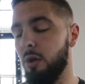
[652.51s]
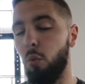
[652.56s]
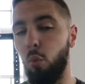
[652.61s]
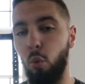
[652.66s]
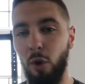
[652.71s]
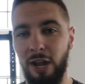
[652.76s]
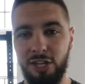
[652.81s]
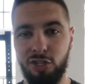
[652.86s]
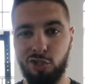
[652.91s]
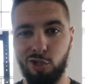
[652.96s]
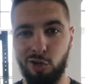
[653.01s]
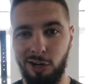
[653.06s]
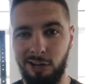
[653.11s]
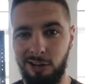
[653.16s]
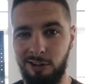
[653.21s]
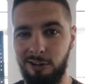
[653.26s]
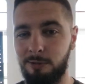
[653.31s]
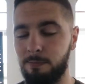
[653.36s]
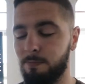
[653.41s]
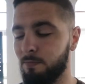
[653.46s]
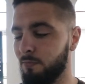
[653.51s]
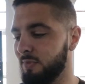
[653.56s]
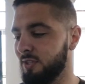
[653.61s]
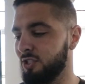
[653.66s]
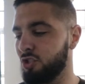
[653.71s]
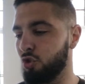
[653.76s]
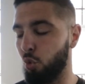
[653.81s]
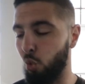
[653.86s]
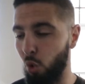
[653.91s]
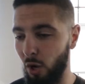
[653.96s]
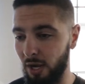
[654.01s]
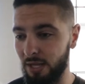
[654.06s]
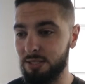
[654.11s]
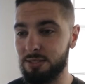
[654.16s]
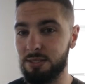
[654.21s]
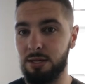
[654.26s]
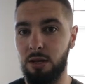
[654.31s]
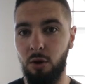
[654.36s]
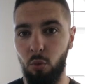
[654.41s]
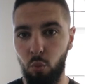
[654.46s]
weight training
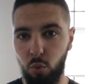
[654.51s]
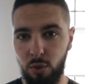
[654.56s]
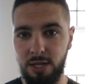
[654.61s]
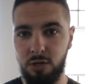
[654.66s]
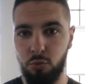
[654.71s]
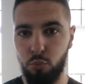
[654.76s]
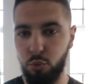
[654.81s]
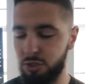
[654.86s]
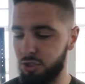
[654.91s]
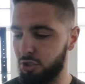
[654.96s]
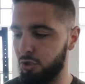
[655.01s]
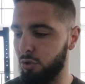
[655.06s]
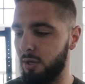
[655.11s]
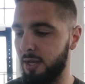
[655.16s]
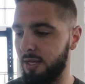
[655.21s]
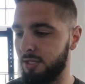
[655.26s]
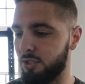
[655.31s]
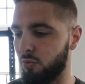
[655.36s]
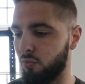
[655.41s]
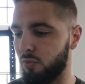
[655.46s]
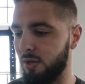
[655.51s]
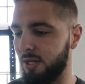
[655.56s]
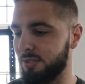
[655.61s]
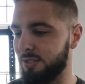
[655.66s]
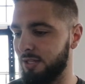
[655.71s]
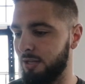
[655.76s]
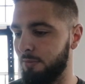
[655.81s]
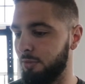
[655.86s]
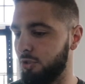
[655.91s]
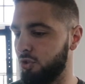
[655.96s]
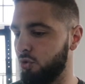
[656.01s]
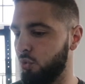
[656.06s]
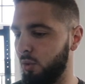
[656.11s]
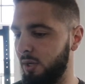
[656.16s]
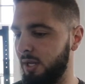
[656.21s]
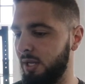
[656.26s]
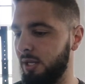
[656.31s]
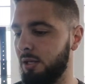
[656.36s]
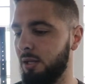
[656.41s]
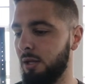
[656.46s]
twice a week with 2 days of rest in
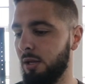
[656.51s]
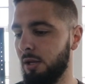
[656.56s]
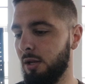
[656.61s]
between.